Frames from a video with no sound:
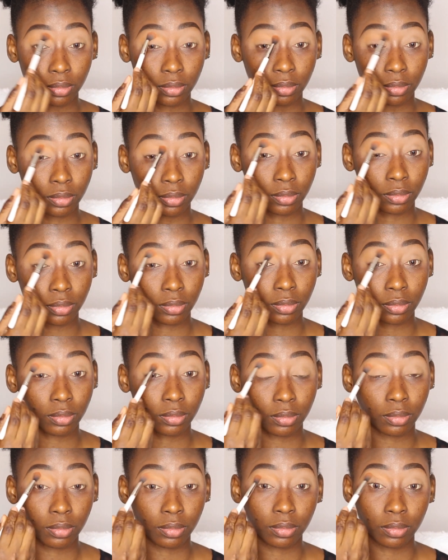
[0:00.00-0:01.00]

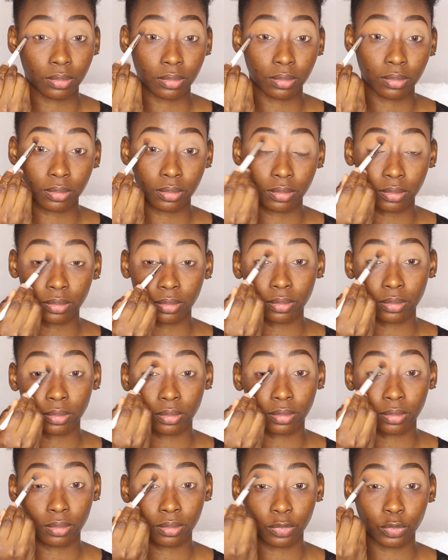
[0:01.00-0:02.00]

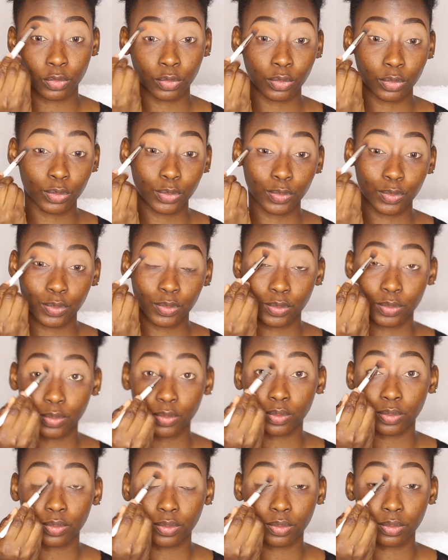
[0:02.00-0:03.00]

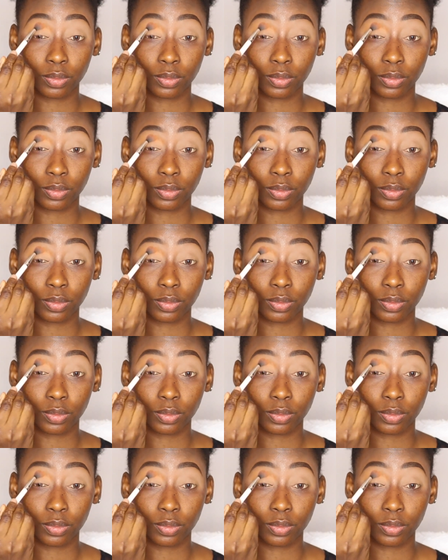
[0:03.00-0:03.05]
Nobody speaks.